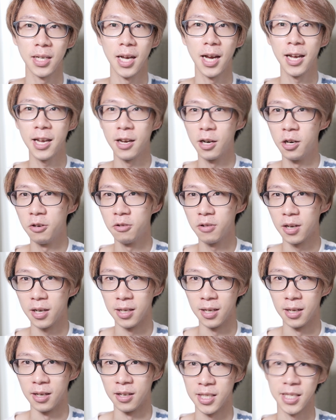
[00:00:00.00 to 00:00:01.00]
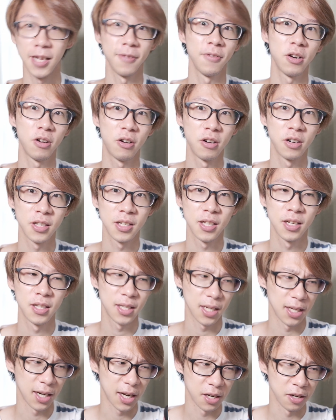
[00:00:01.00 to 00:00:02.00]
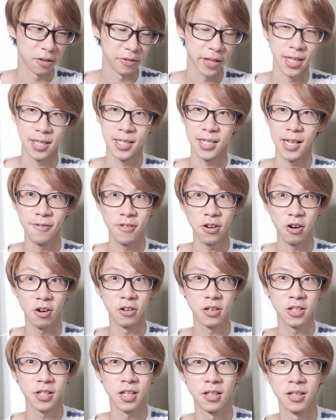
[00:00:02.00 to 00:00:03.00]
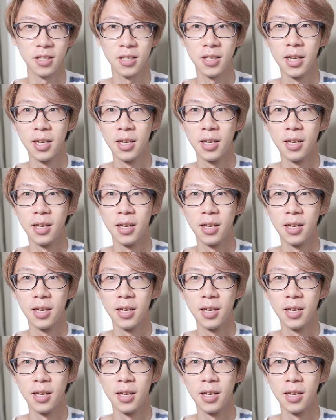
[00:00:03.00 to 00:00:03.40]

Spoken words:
I own 7 Artisans, and I know that 7 Artisans